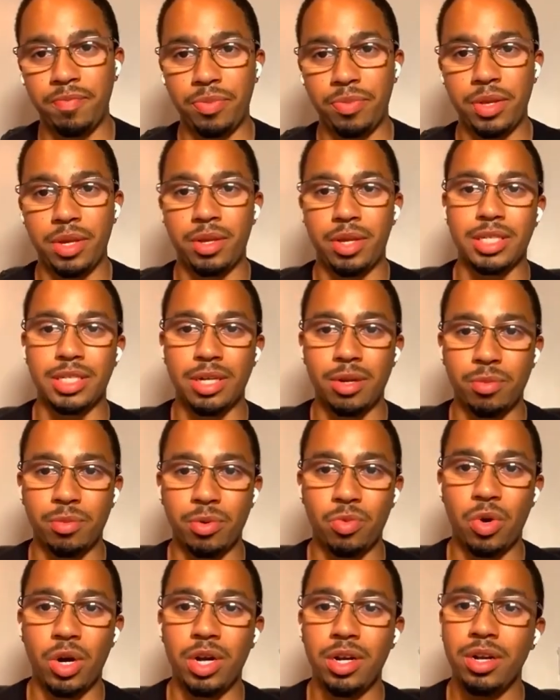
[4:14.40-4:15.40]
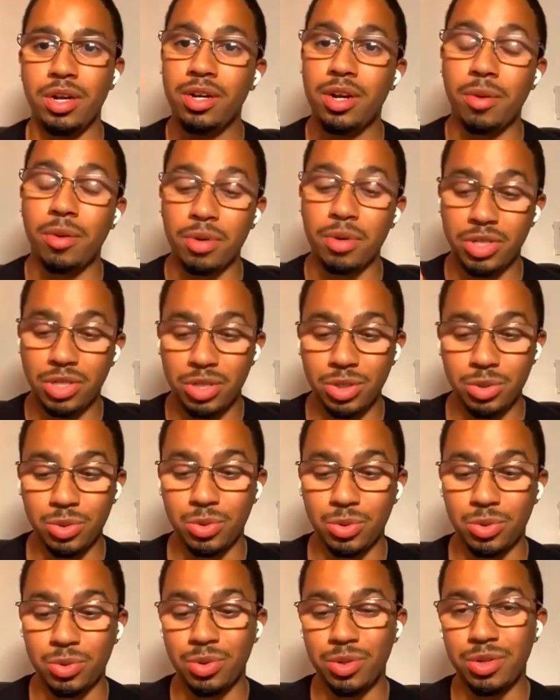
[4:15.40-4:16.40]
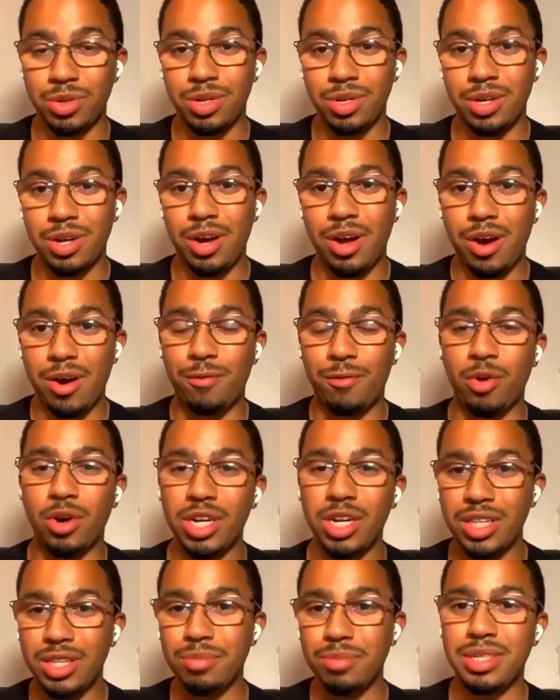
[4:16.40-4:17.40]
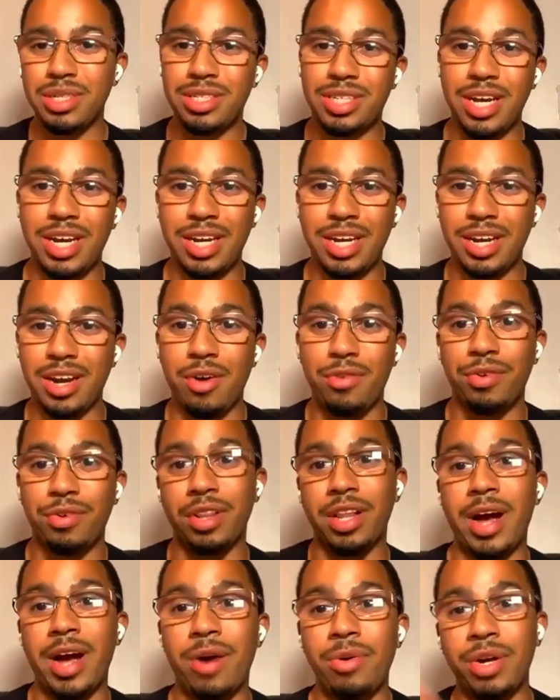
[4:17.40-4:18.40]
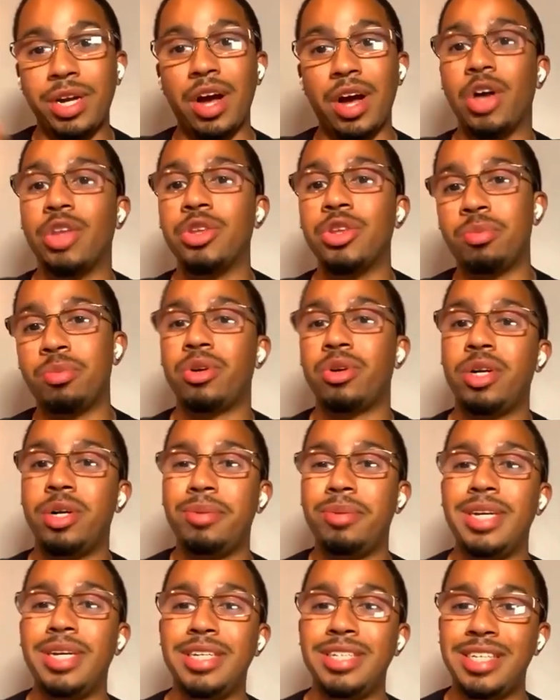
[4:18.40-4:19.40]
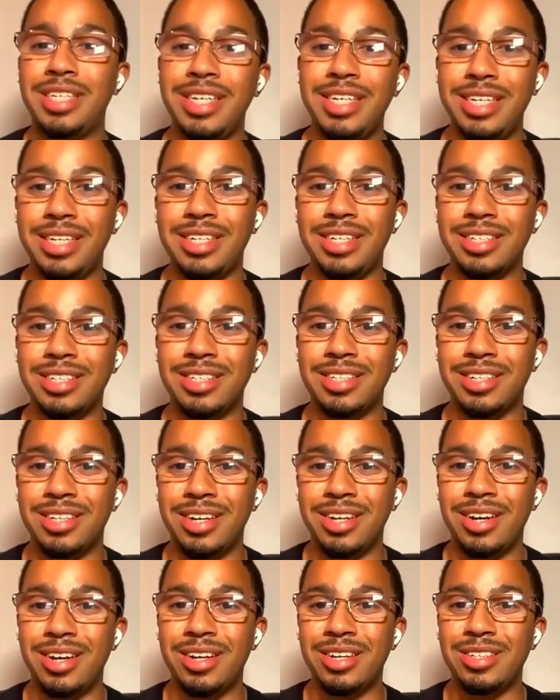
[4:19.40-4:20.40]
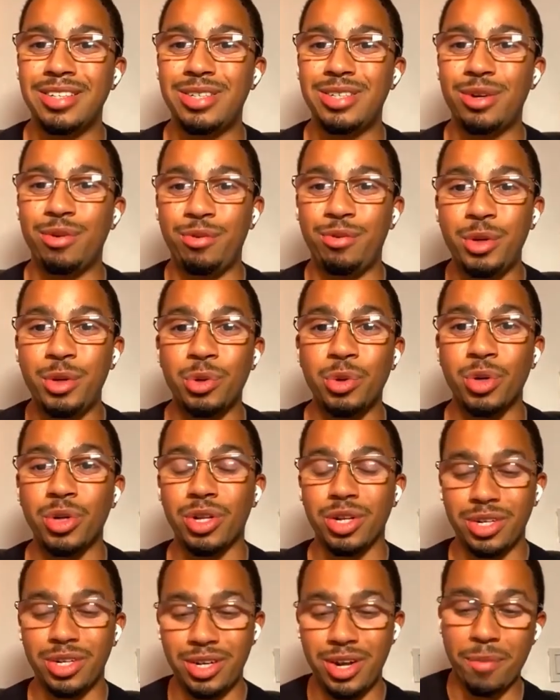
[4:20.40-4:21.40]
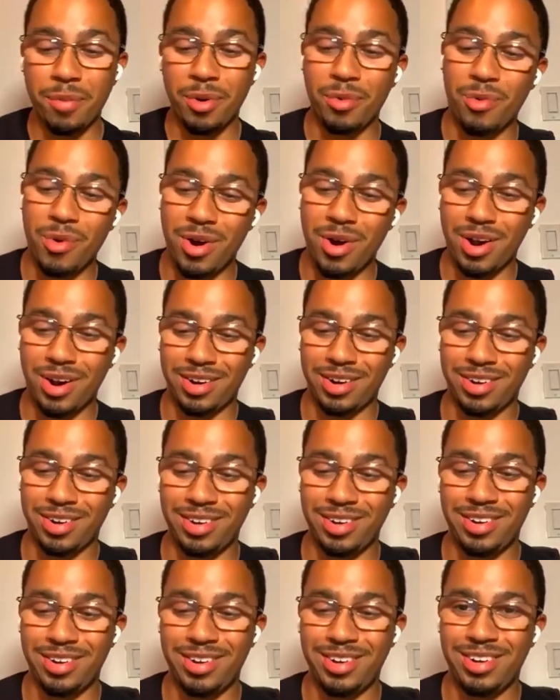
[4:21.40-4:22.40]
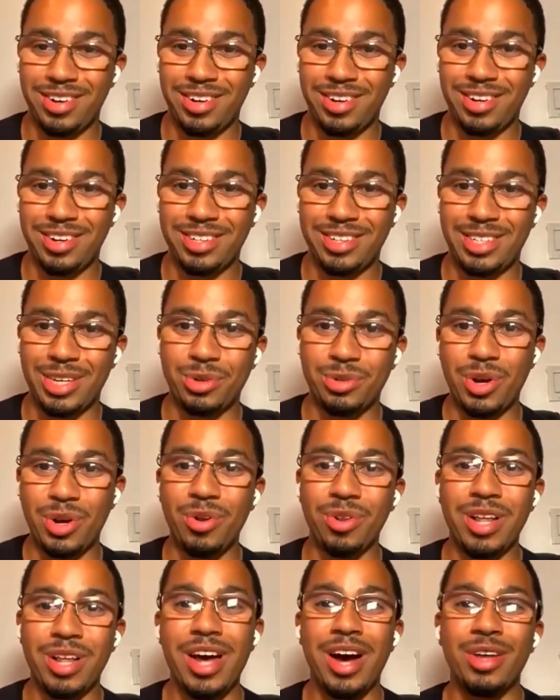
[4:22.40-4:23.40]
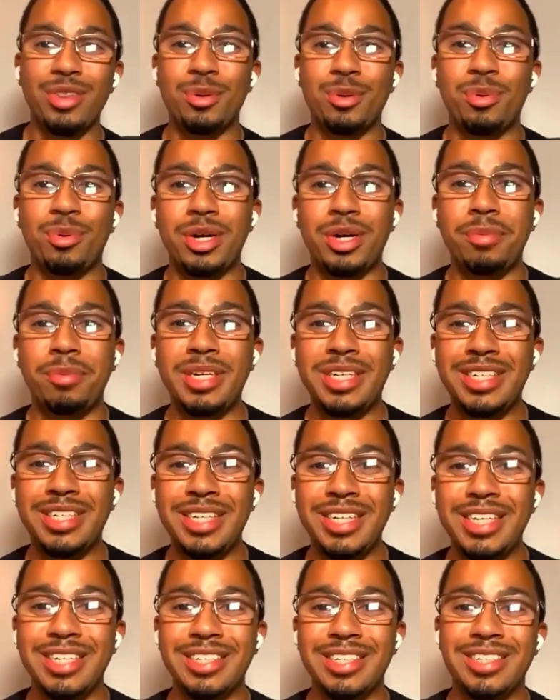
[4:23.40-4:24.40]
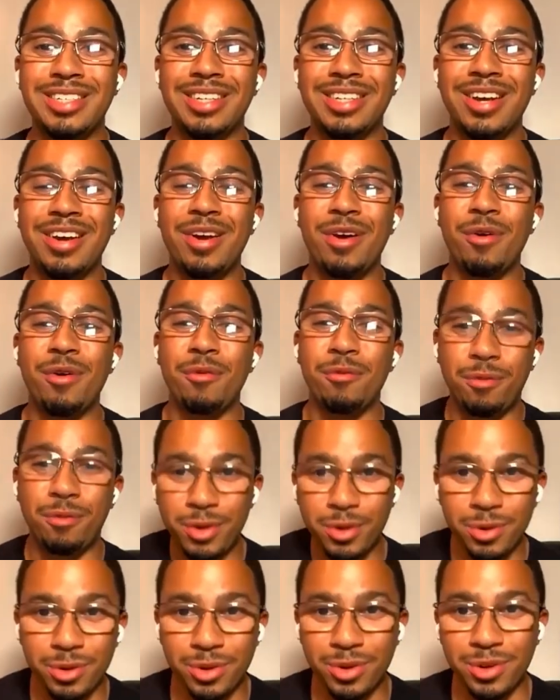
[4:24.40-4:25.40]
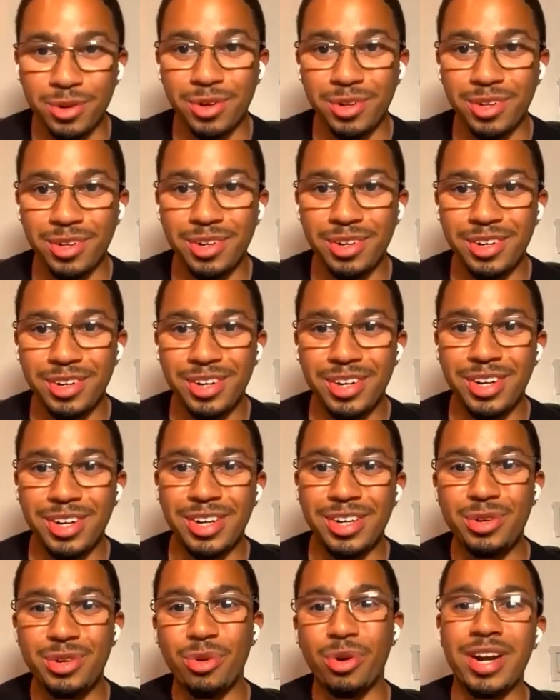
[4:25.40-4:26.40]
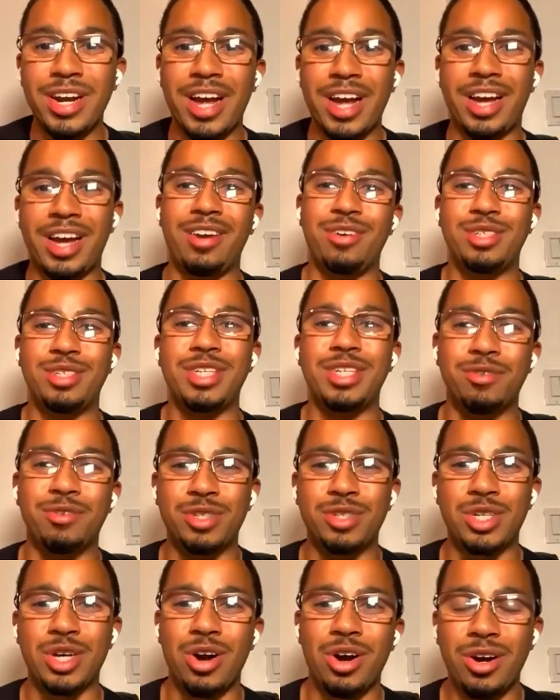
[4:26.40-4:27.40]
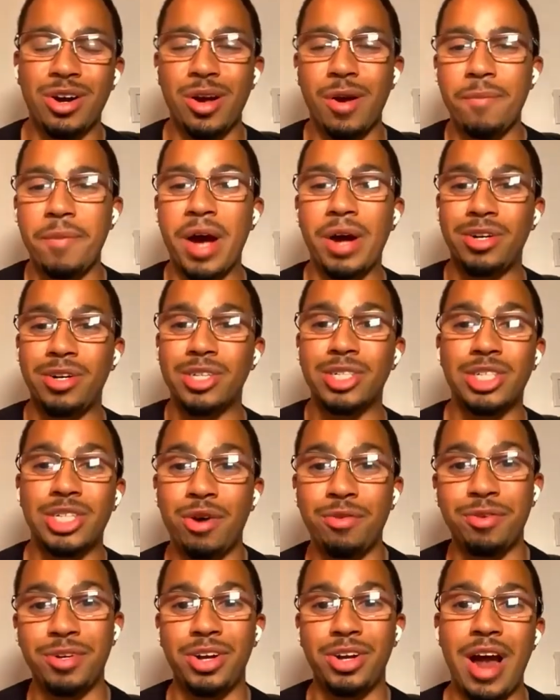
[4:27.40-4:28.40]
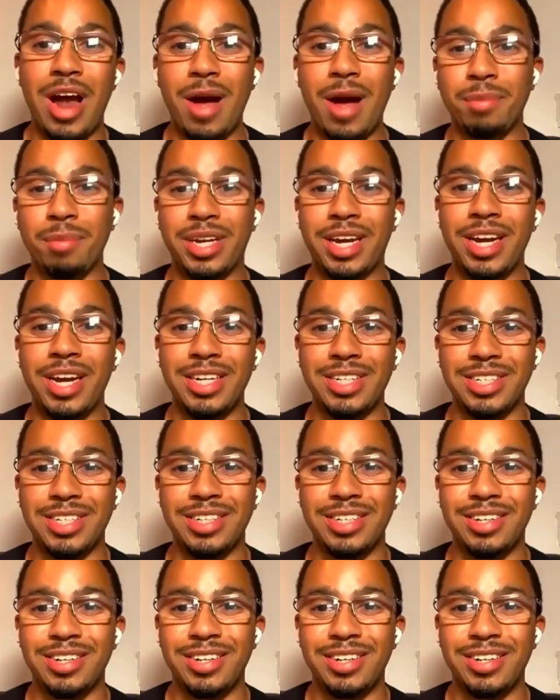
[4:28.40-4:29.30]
That's number 1. Number 2, avoid the mistake of allowing other pre-PTs to fuel number 1. So don't let other pre-PTs fuel your negative self-talk about yourself and your application